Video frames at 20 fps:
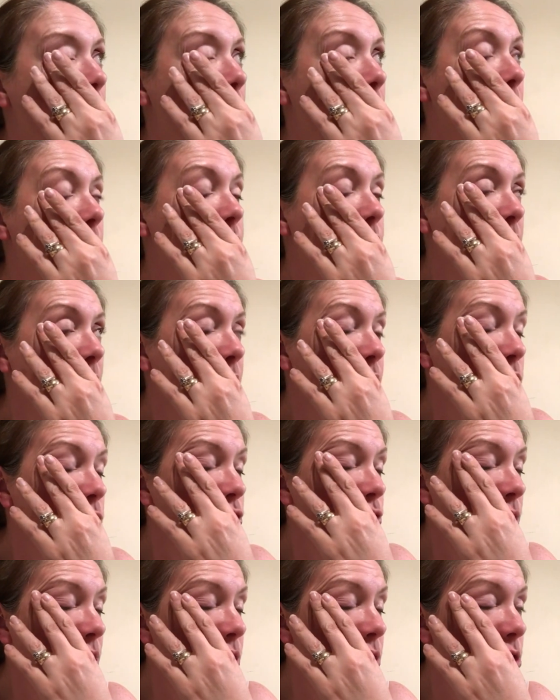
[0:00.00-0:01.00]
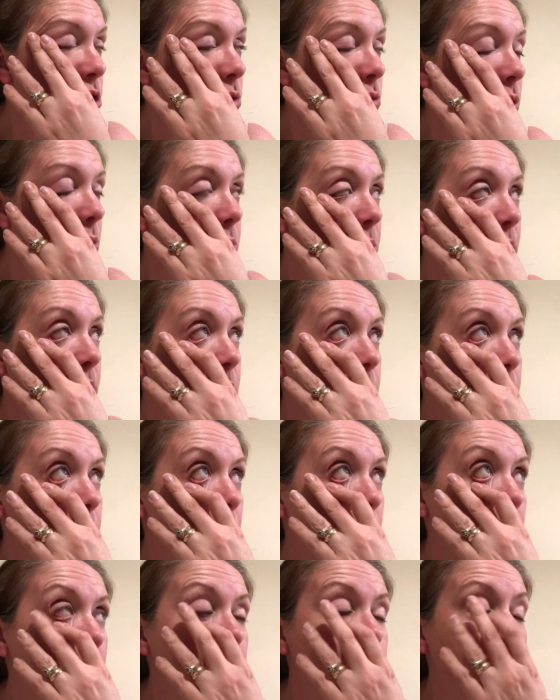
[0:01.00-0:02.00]
If you haven't tried those sweet potato
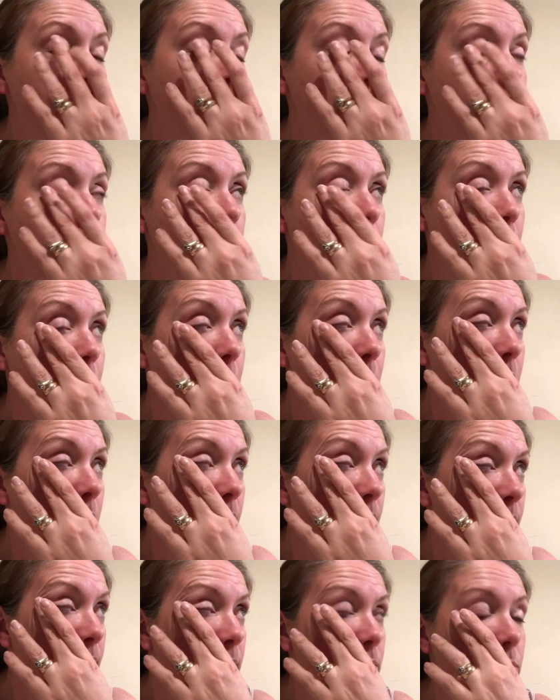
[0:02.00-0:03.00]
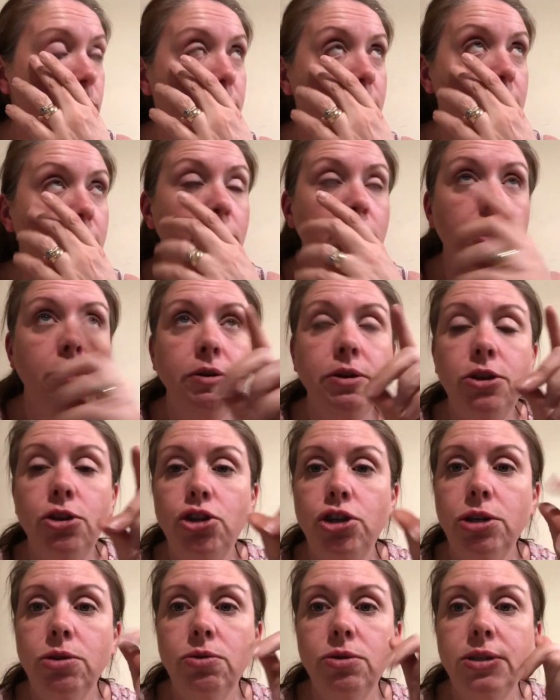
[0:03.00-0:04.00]
burgers from Aldi that are in the
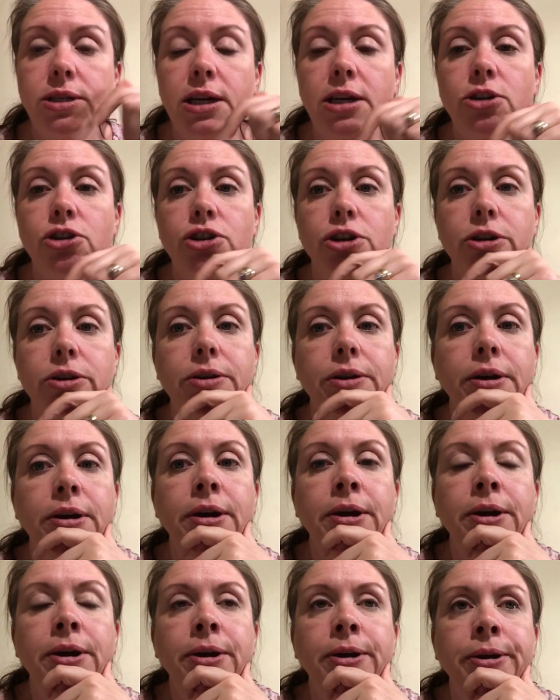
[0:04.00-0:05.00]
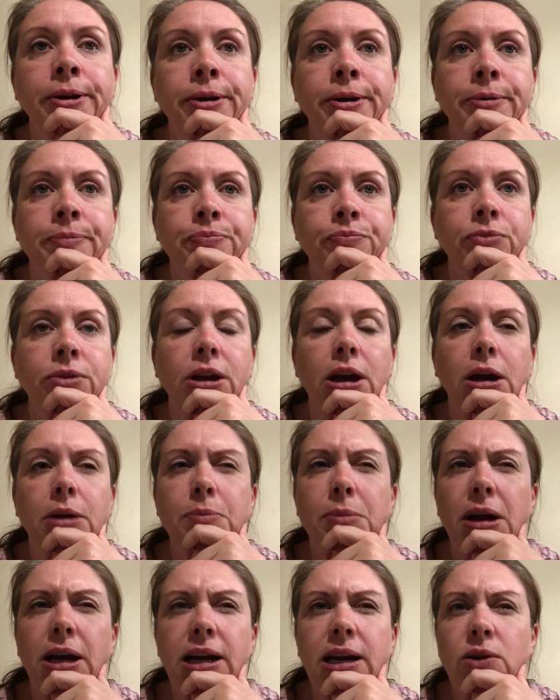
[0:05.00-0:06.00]
chilled section, in
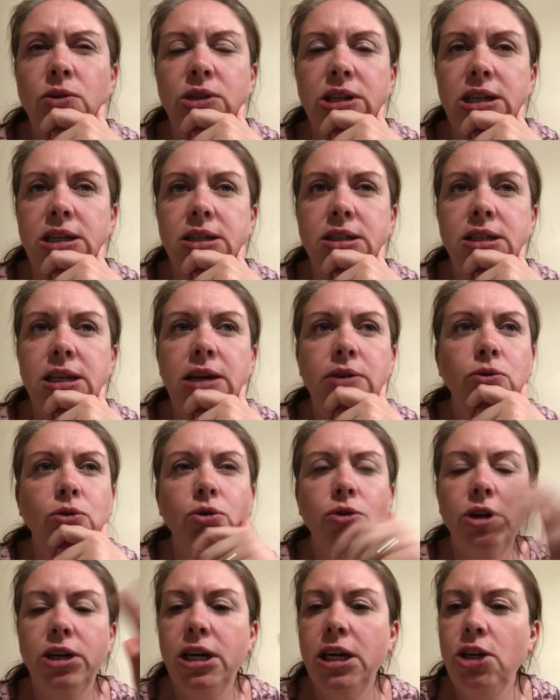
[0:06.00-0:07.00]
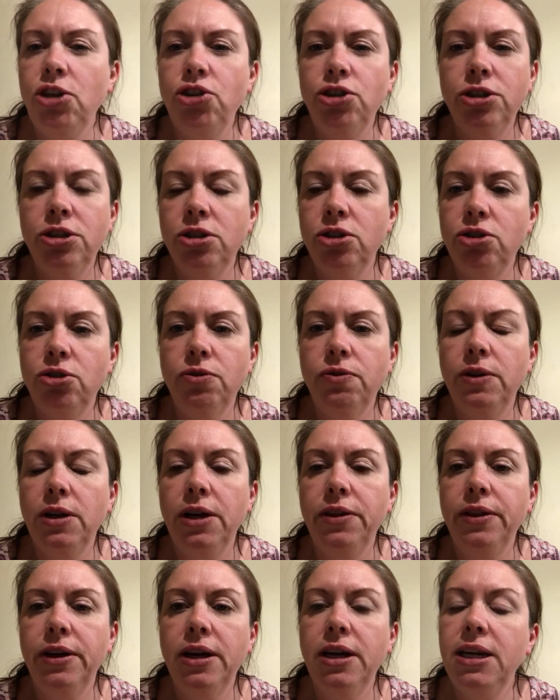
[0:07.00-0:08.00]
my Aldi it's near all the quiches and stuff
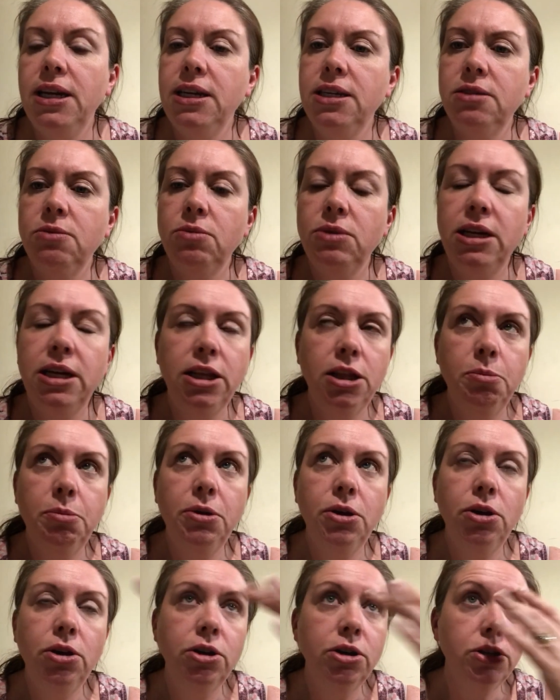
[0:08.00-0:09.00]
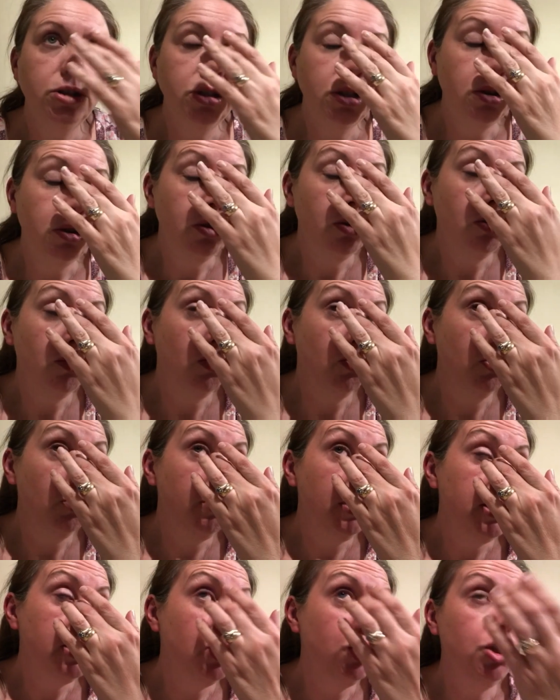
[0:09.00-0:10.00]
like that. It isn't near the burgers and all the
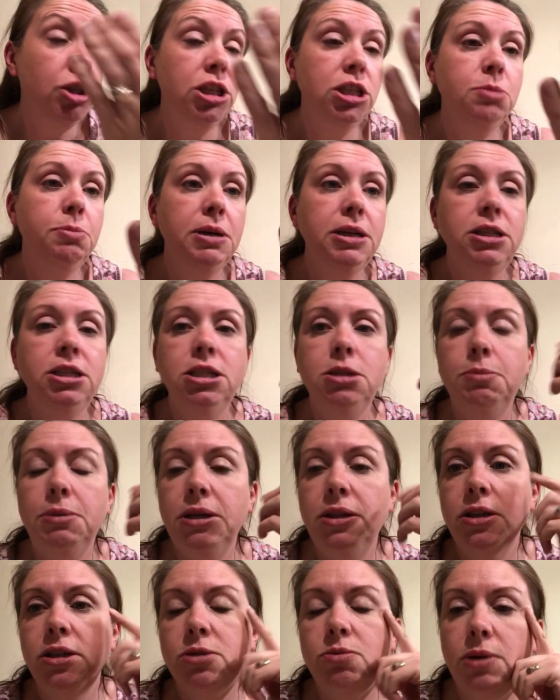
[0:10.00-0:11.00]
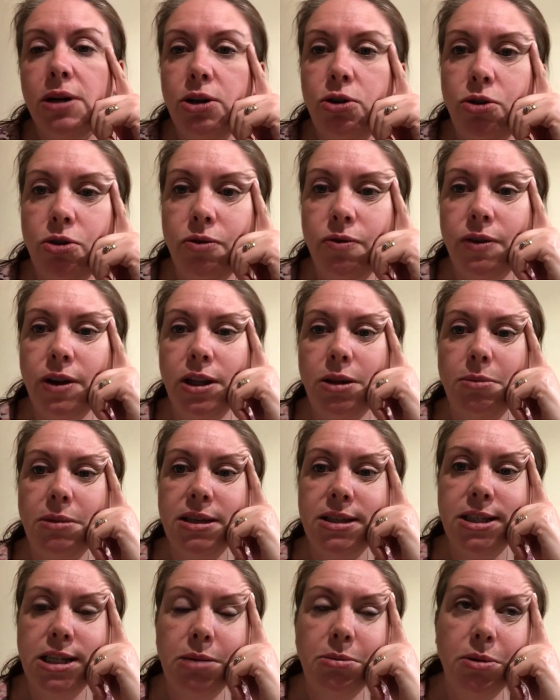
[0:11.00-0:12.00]
places you'd expect it to be, and that's why I couldn't find them
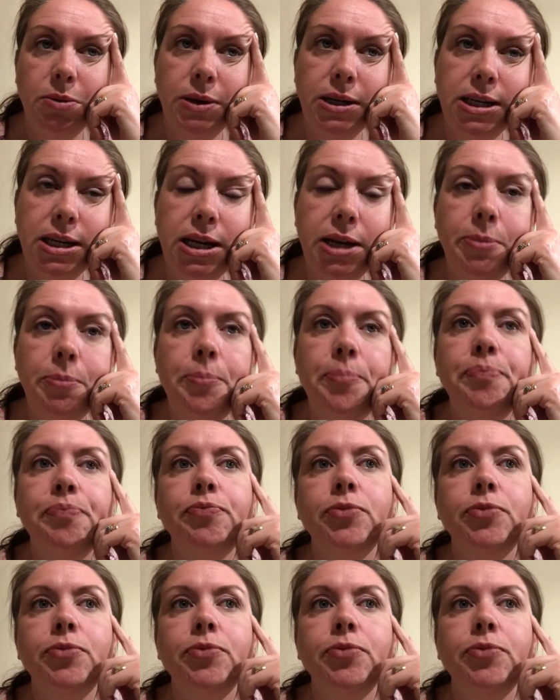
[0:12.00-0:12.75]
last time I went in.